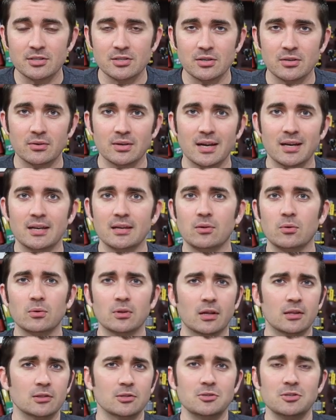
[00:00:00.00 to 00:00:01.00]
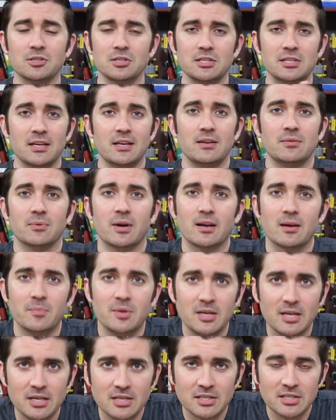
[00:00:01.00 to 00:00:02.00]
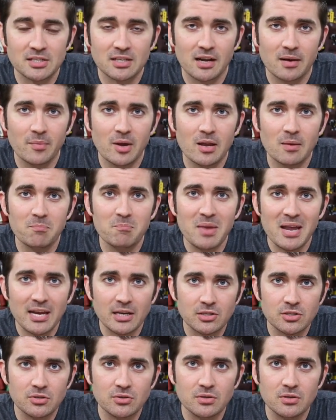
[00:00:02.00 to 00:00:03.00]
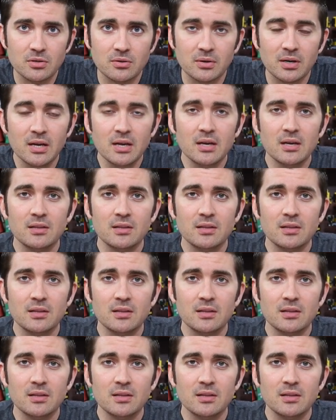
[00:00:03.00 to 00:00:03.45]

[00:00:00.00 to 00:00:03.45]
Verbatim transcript: so kind of hold on loosely to any recommendations that I may make to you.